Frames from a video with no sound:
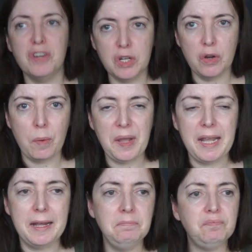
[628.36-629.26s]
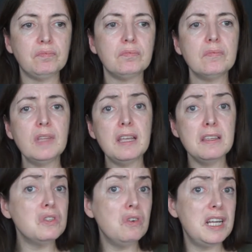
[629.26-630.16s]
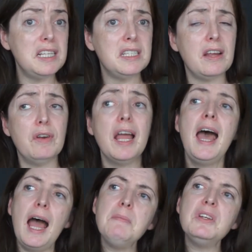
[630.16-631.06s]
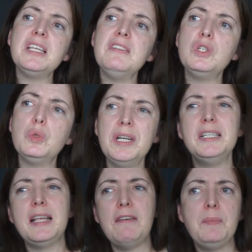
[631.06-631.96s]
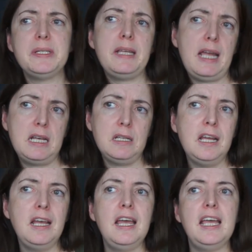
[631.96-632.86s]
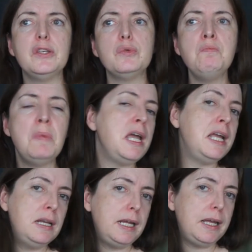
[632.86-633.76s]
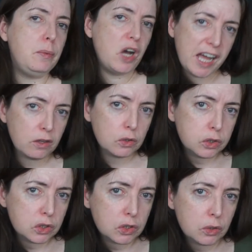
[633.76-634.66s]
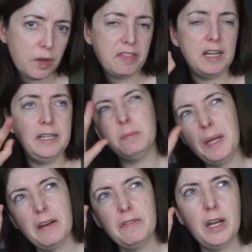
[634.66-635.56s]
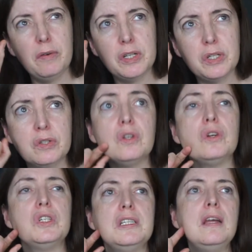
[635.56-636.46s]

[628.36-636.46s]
European. That's not necessary. I'm going to say the 27% is mainly Welsh with a little bit of Irish and Scottish